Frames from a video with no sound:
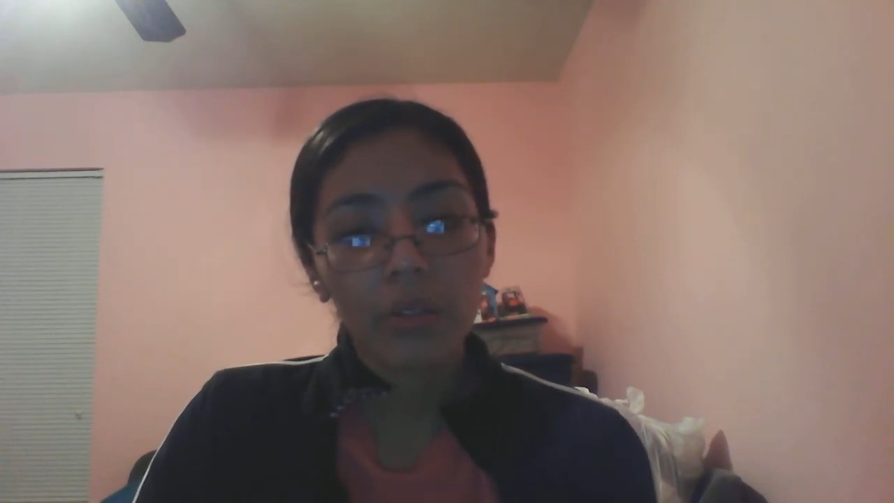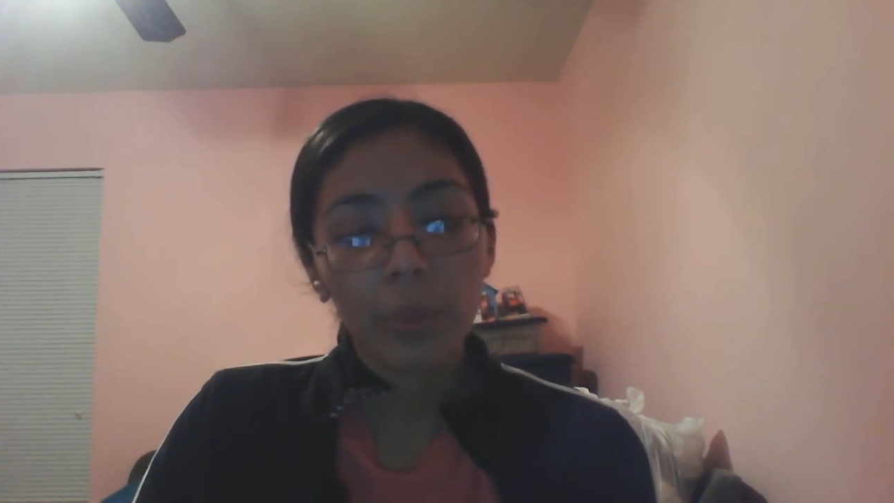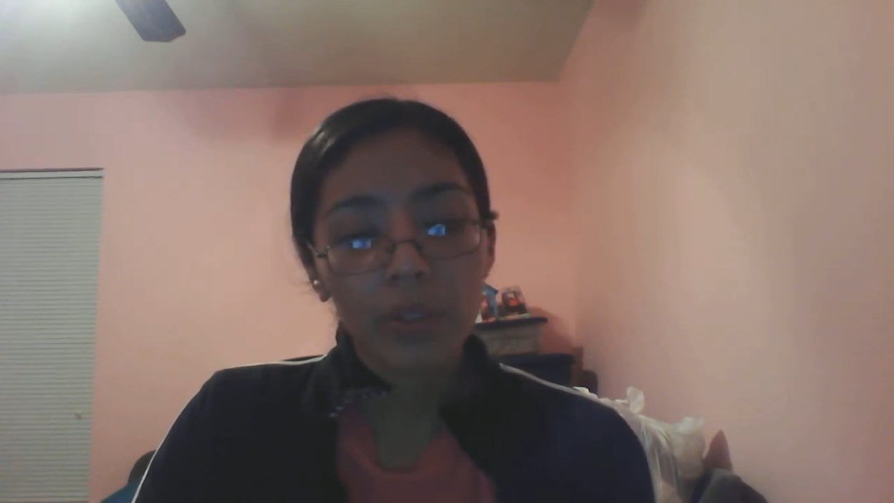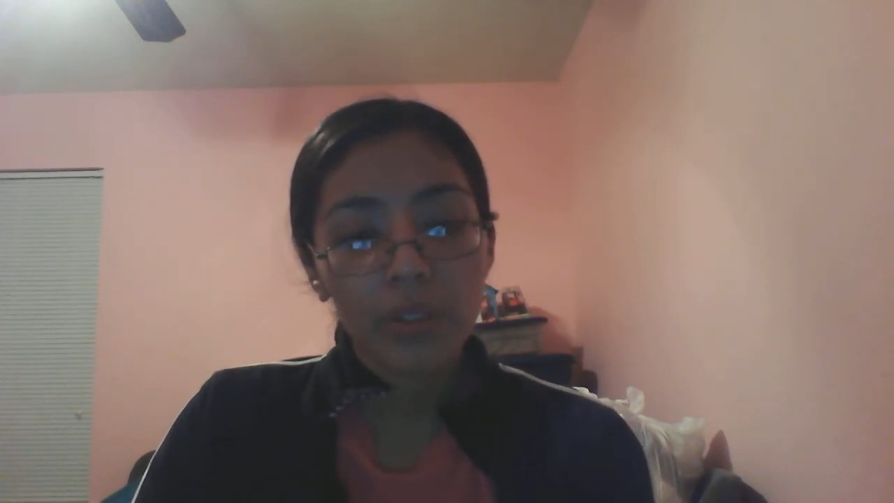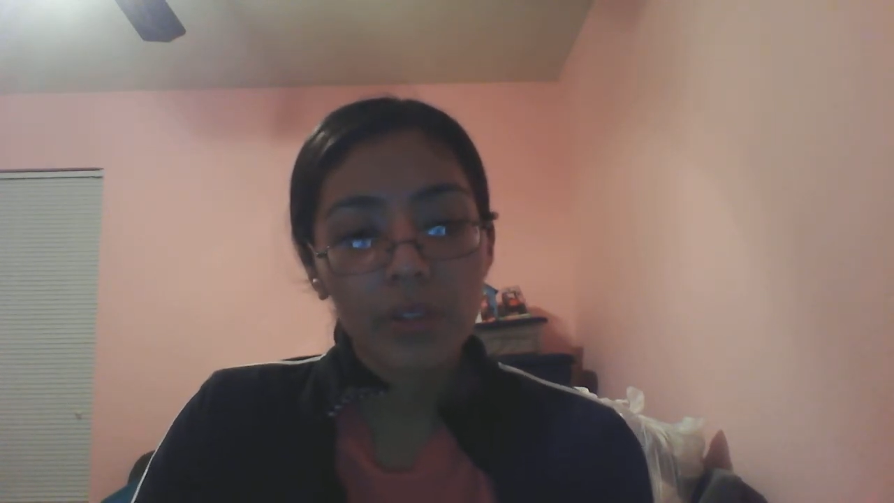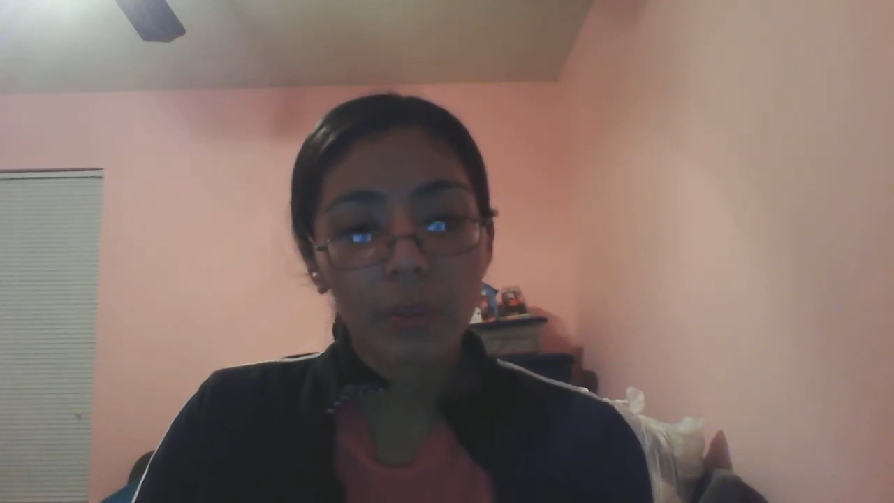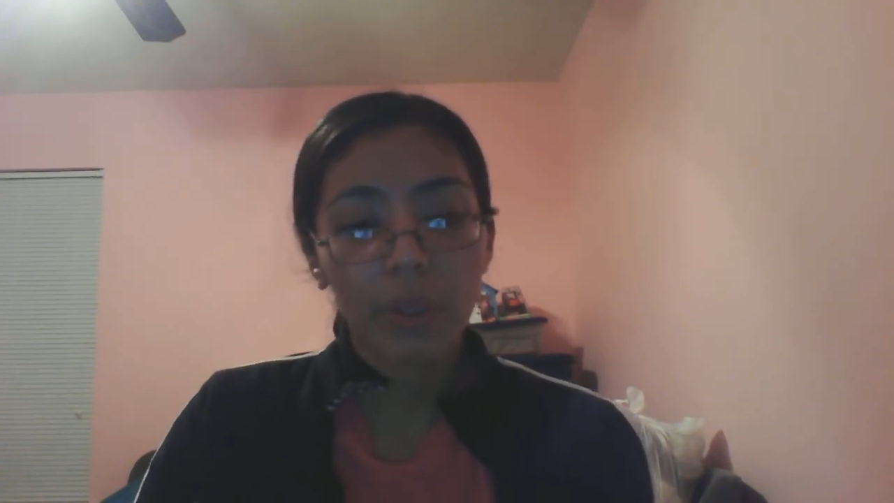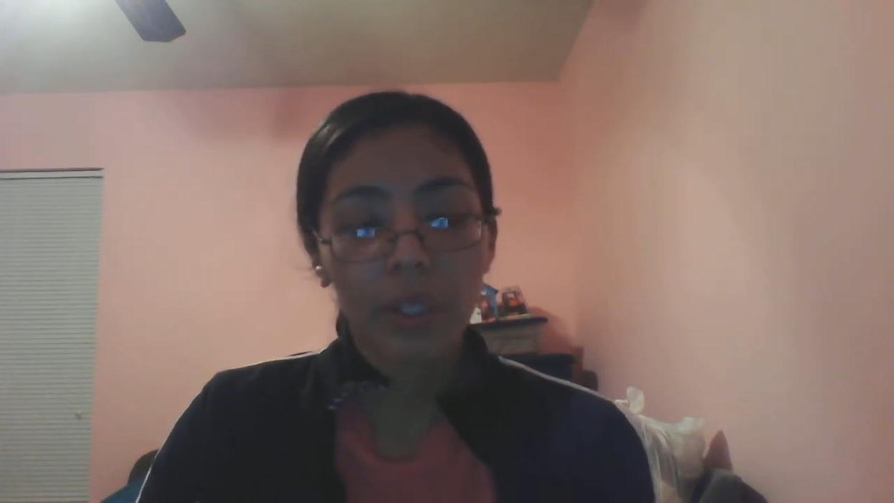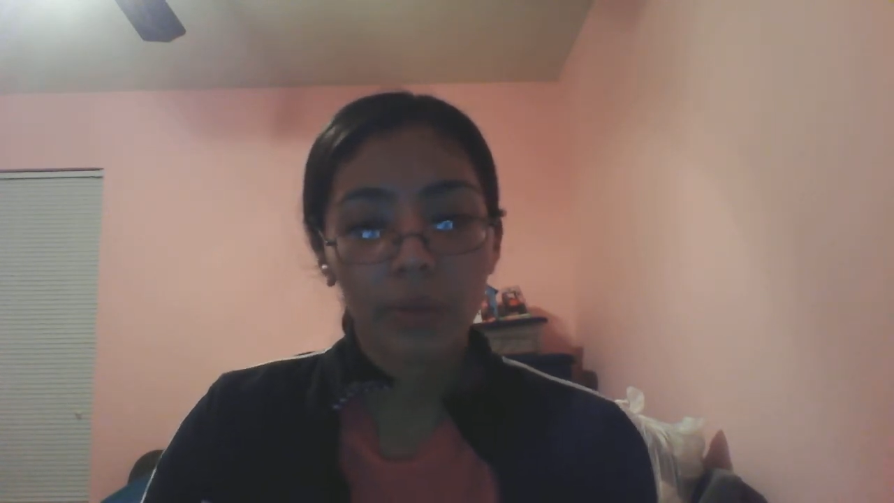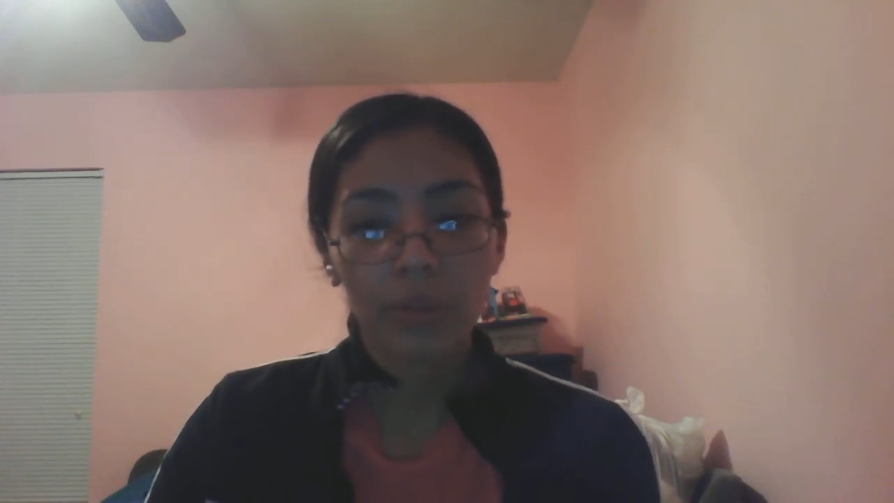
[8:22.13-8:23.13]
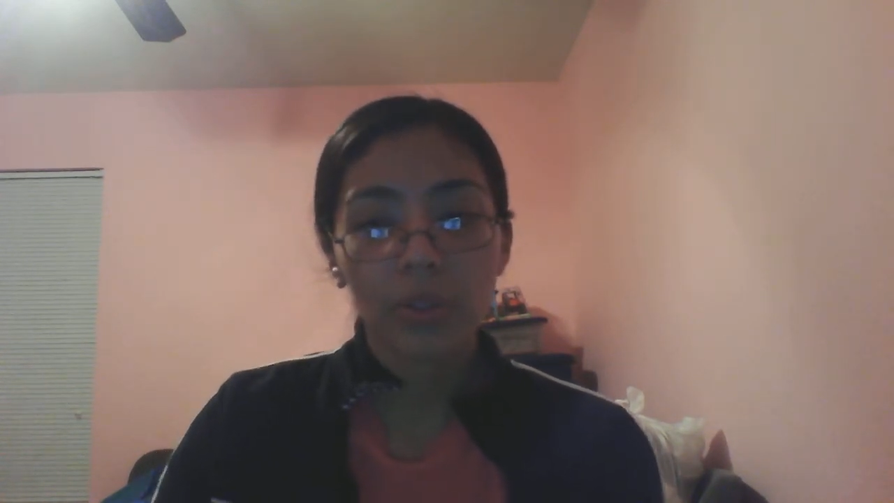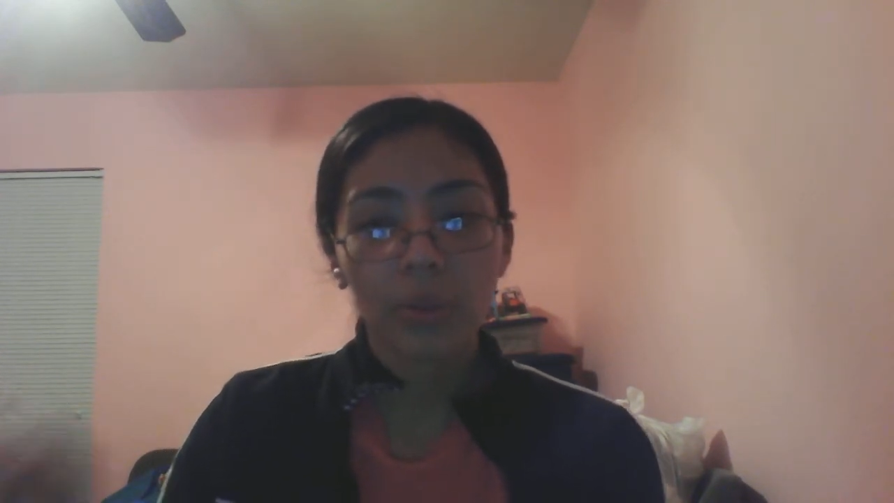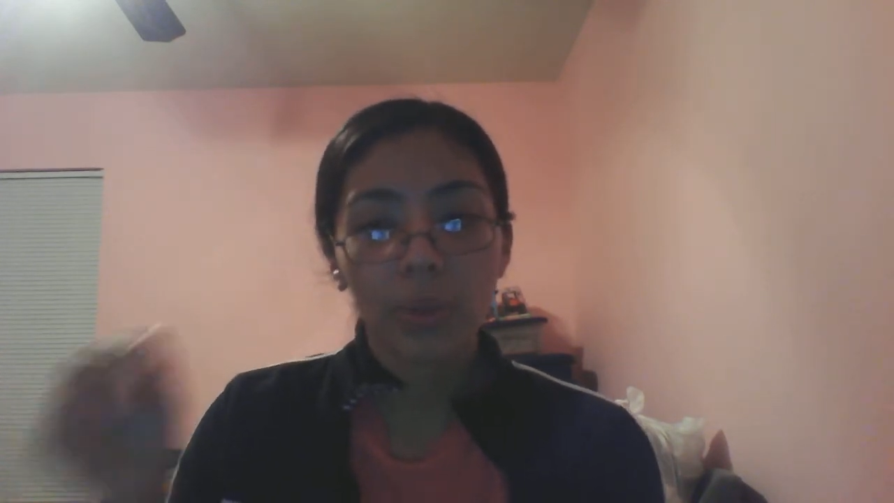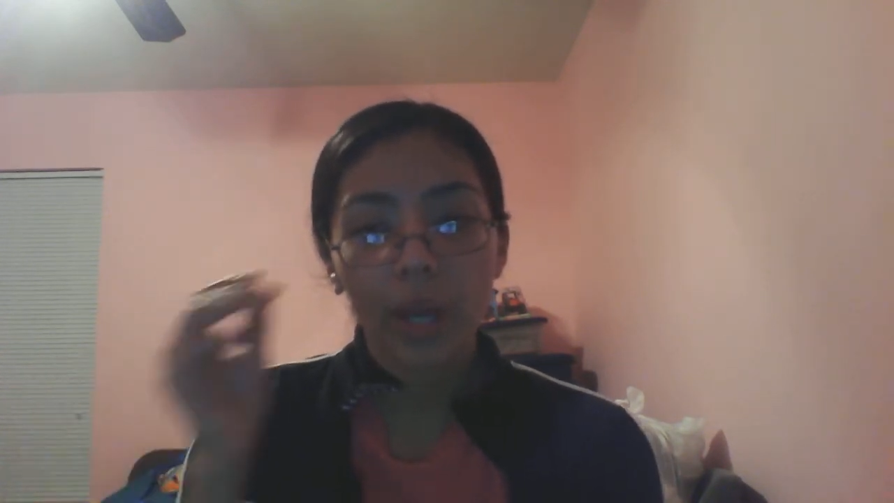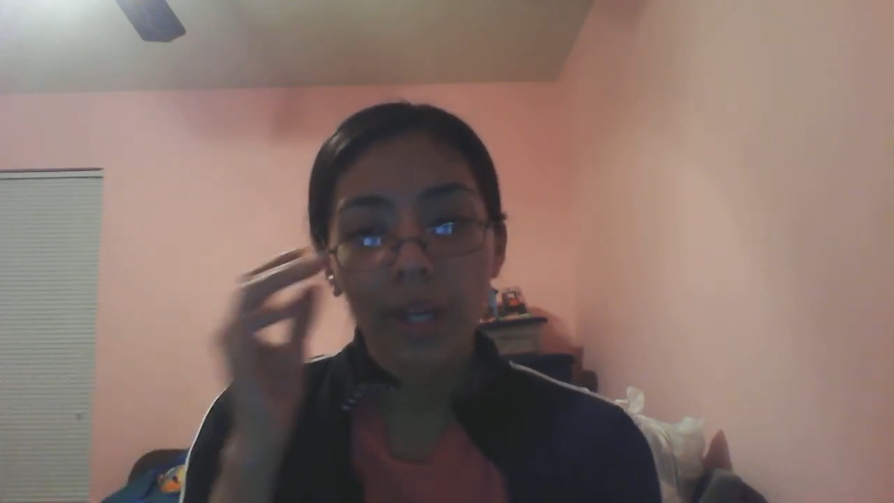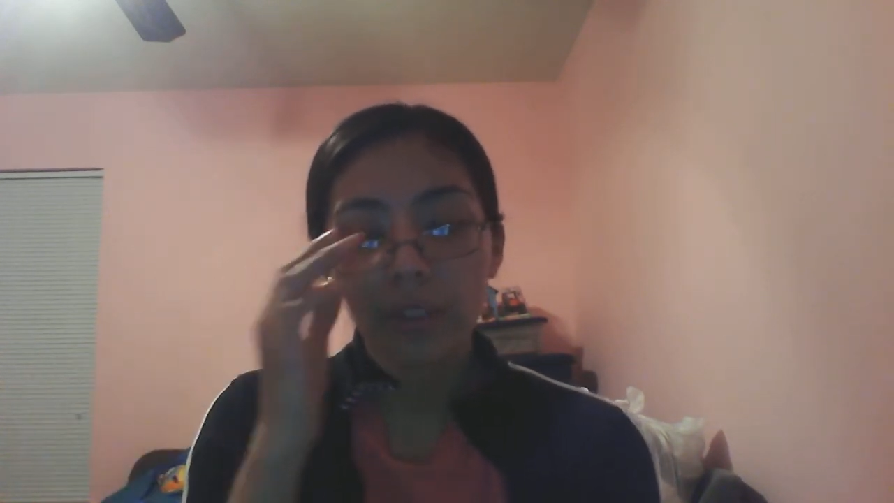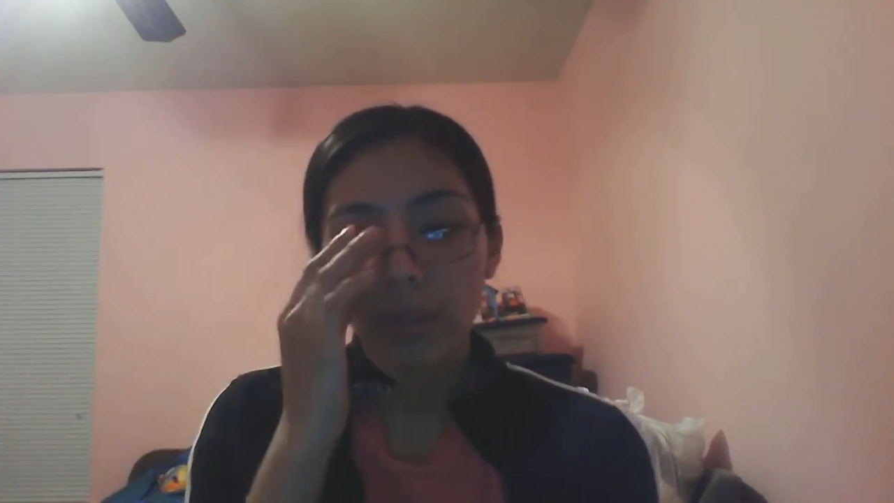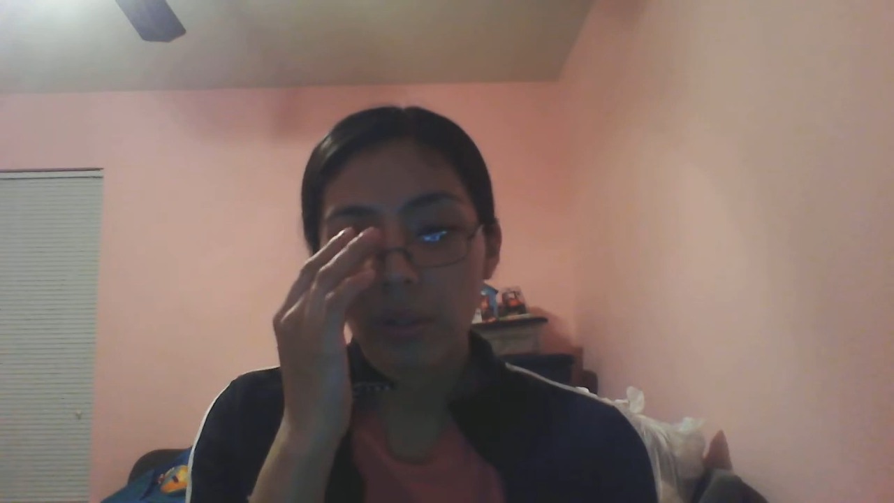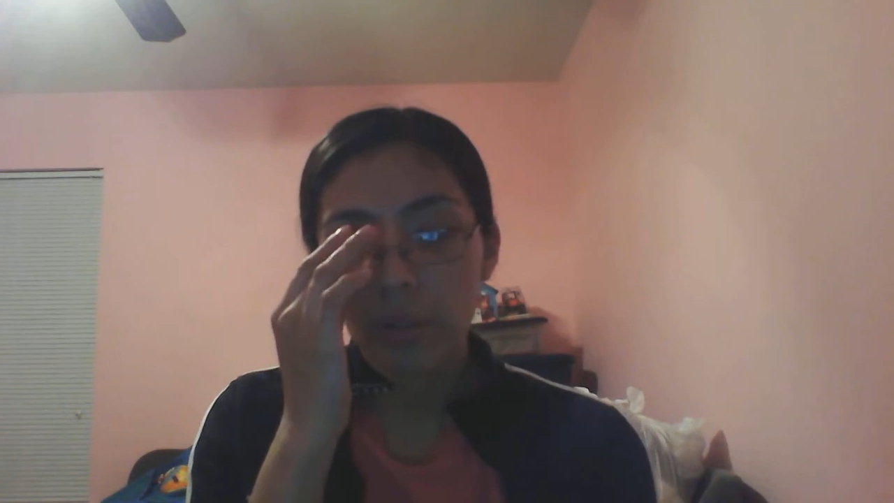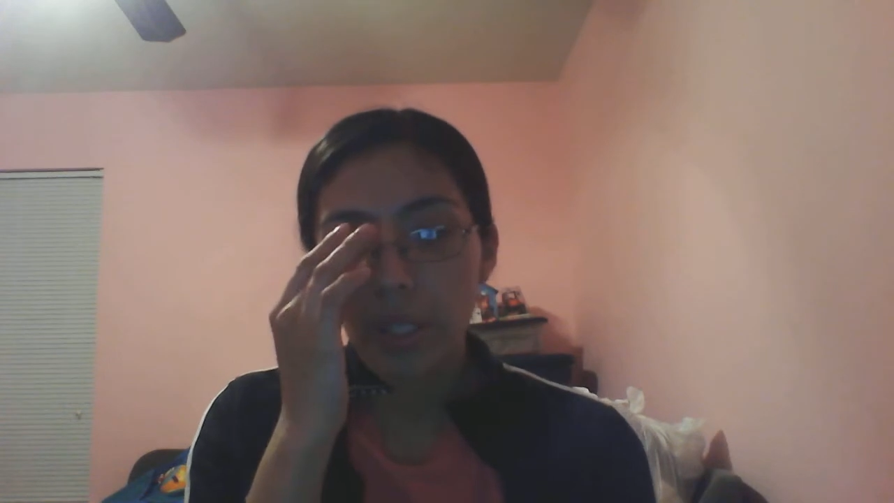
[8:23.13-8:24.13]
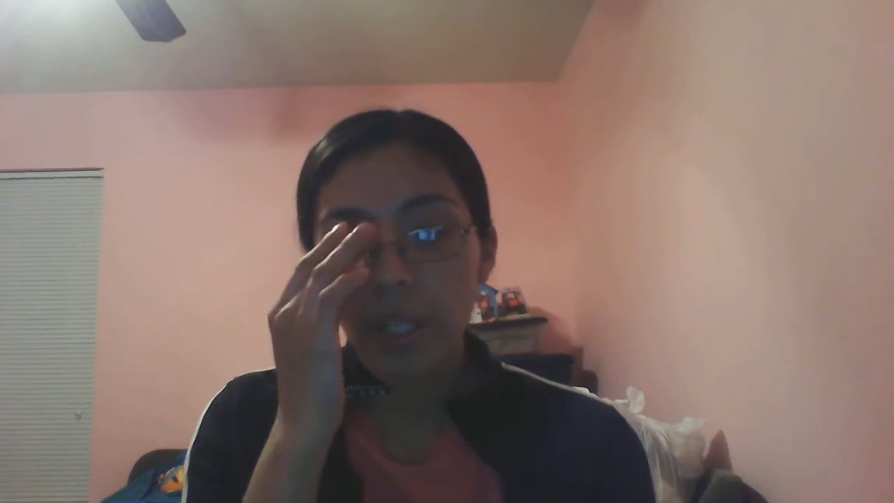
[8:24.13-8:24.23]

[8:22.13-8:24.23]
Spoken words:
participate or to act on,